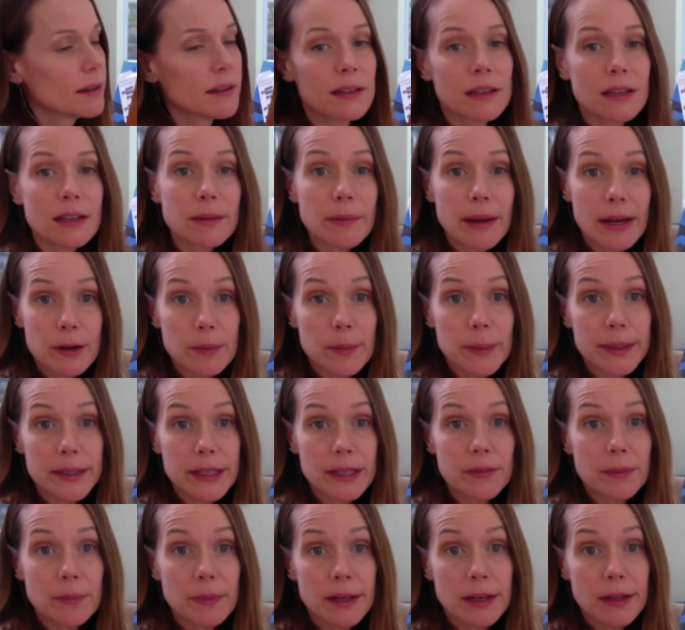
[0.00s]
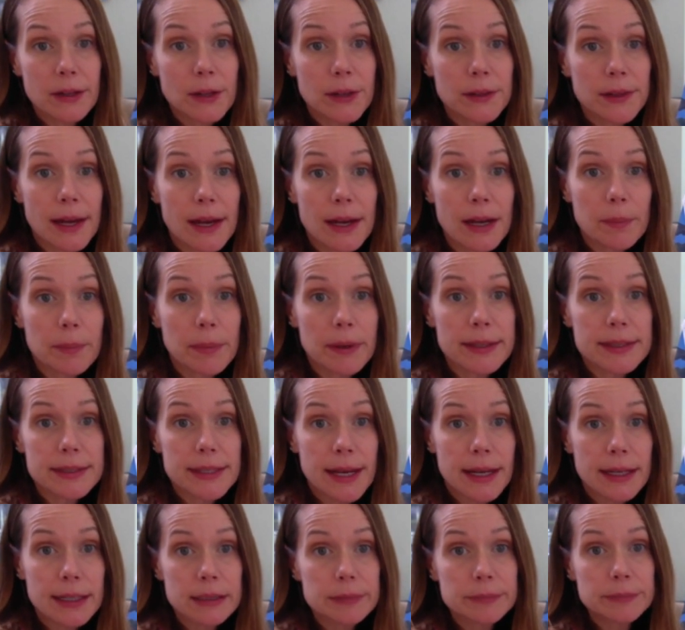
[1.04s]
You'd better believe I'm going to look that up in a
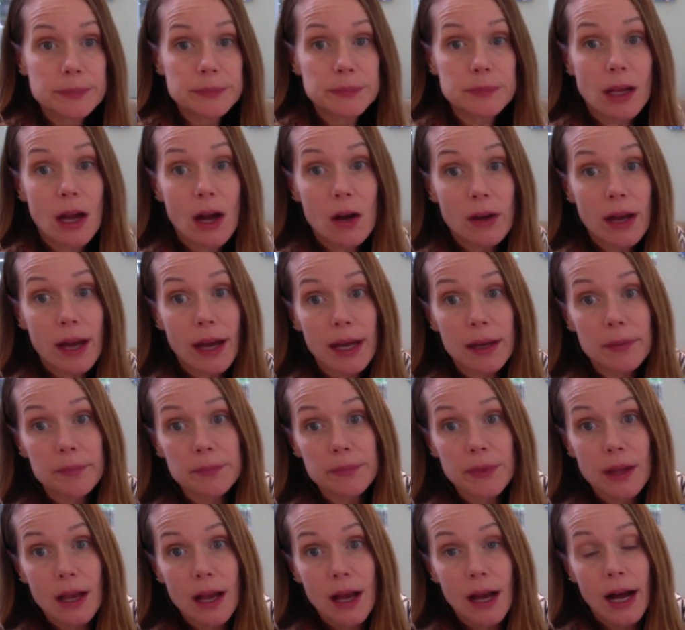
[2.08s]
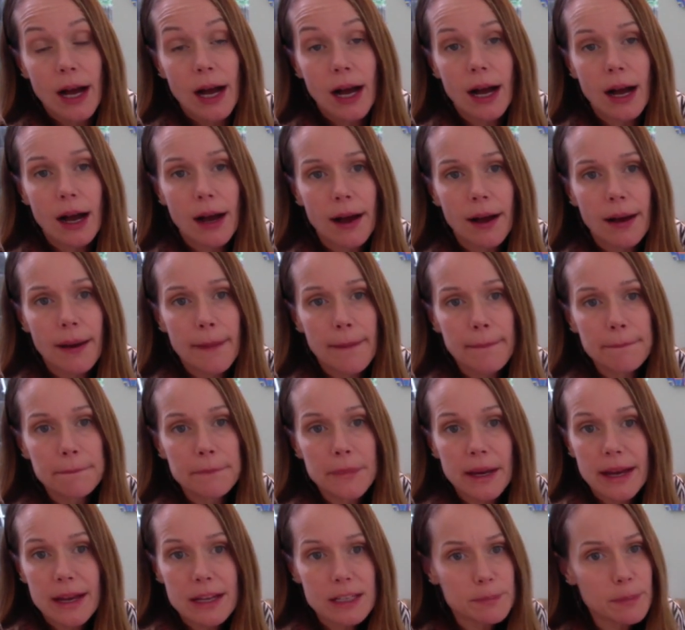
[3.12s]
sec. Okay? Um,
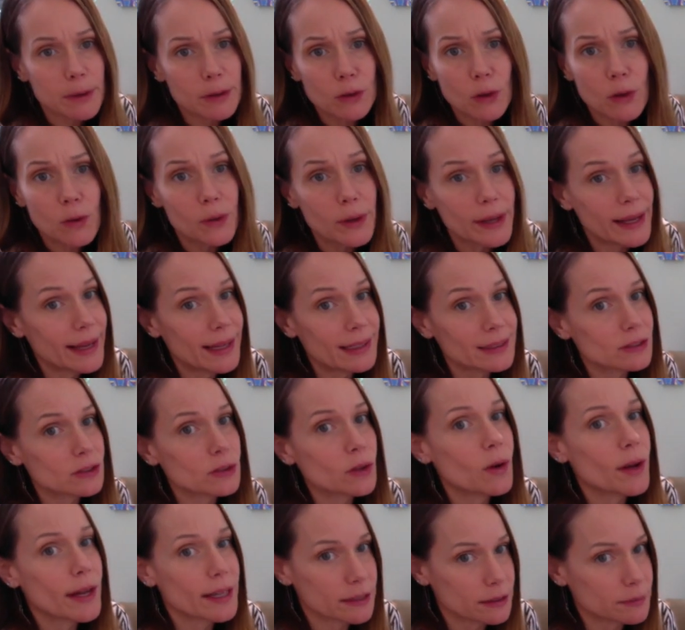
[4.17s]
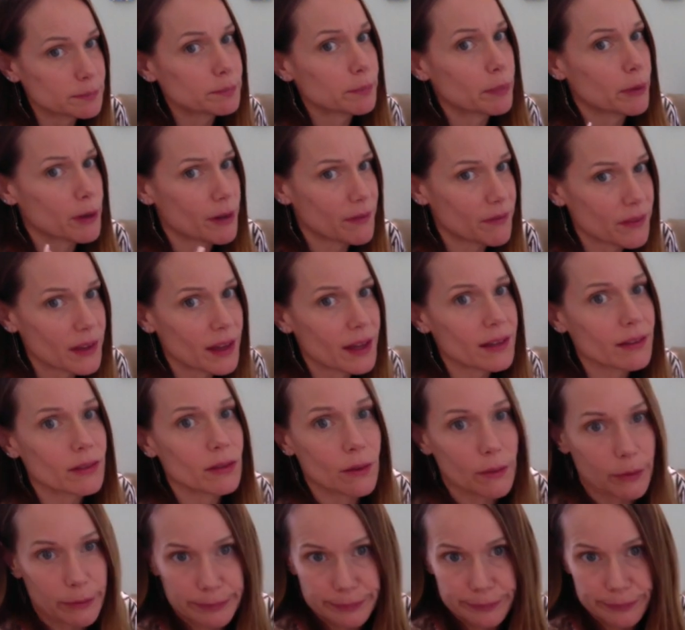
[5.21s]
my Espanol es no es
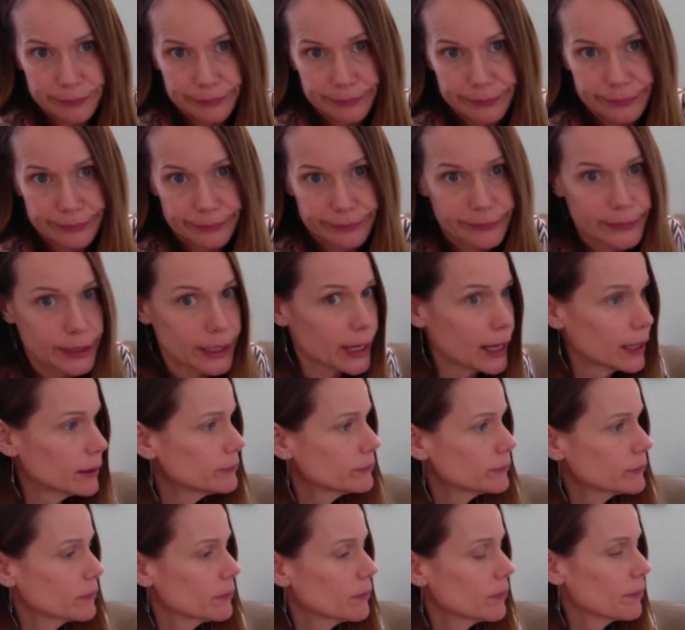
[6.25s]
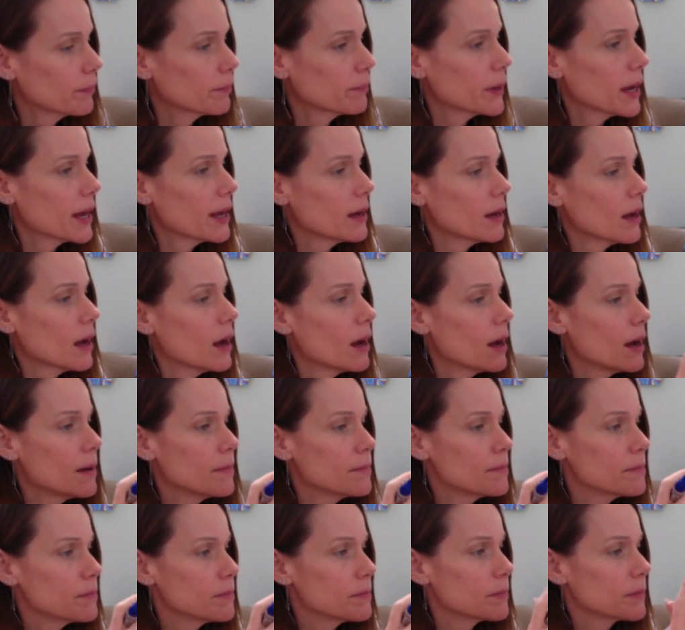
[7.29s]
perfecto. Okay? But
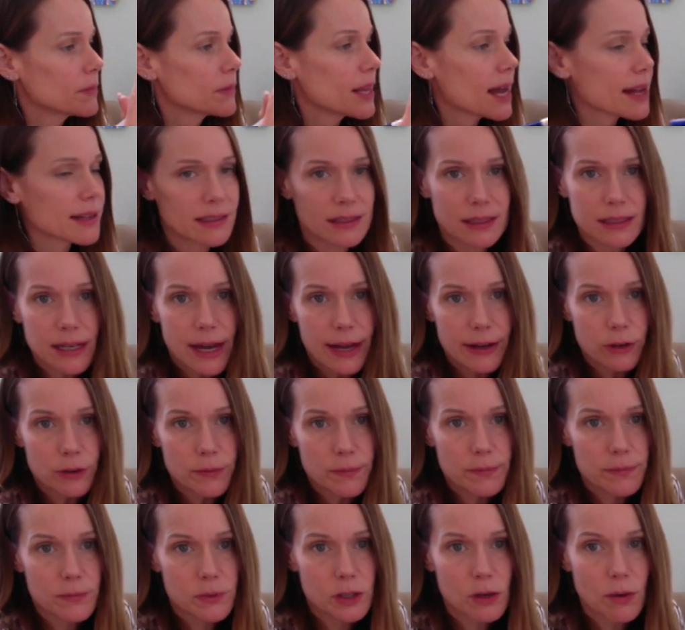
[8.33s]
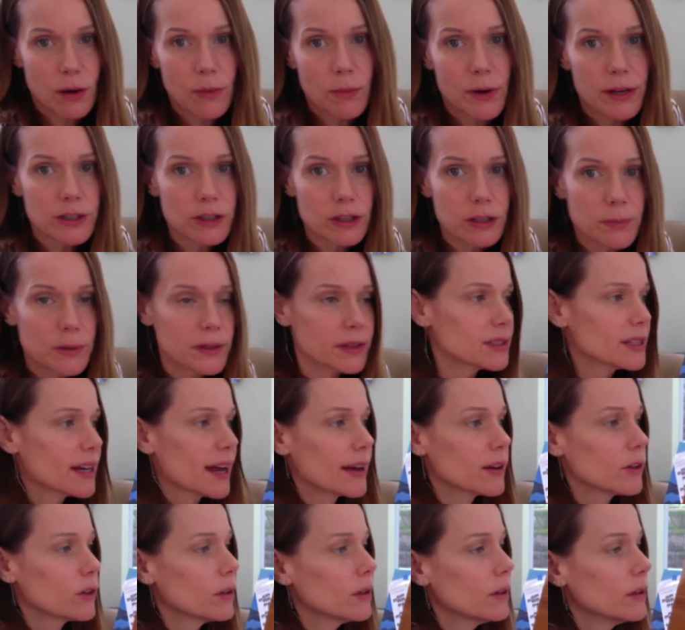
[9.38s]
um, that's the title. So I want you to put the
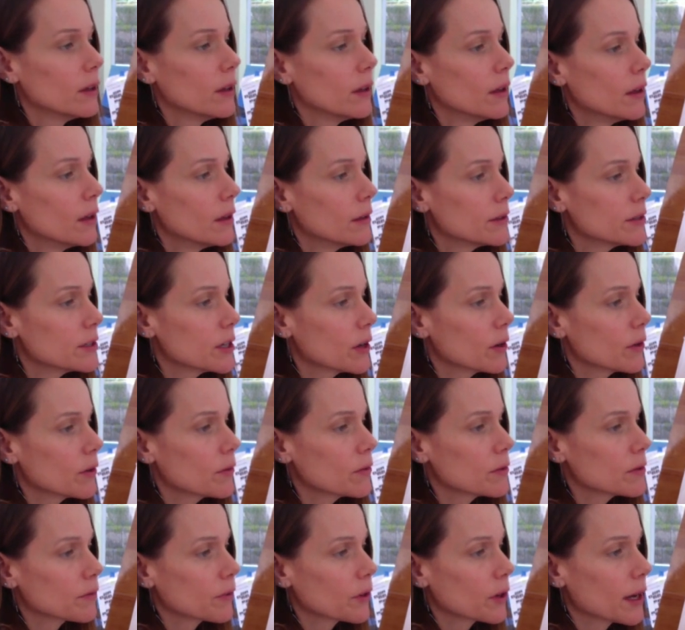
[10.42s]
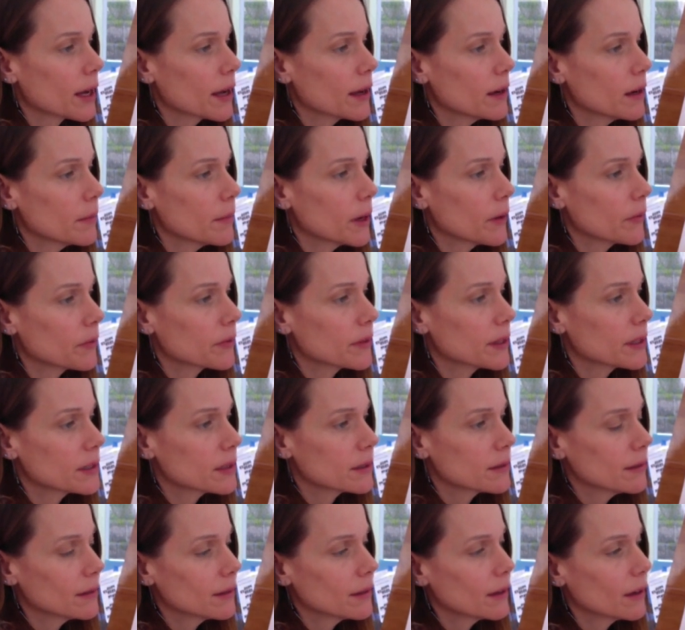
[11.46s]
title. Don't forget about the
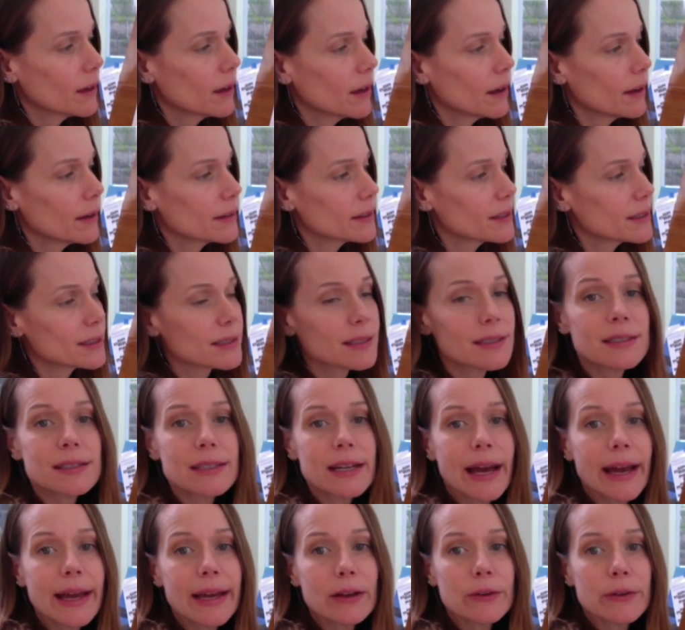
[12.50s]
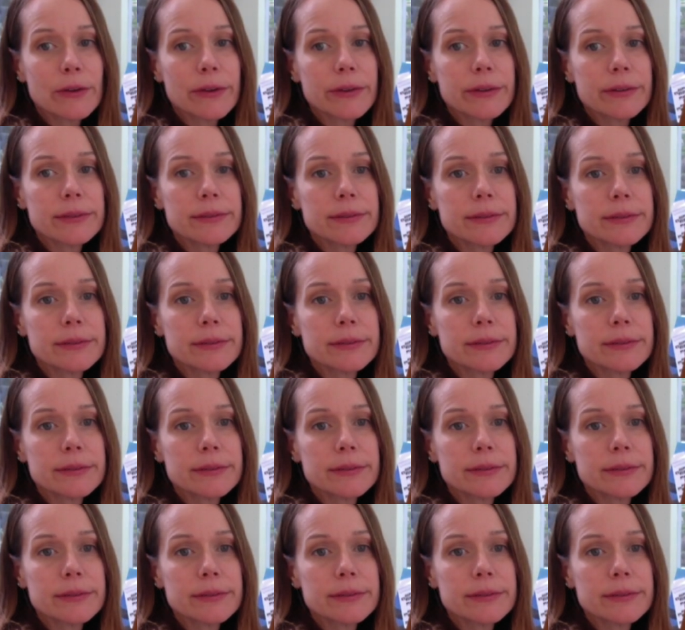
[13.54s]
title.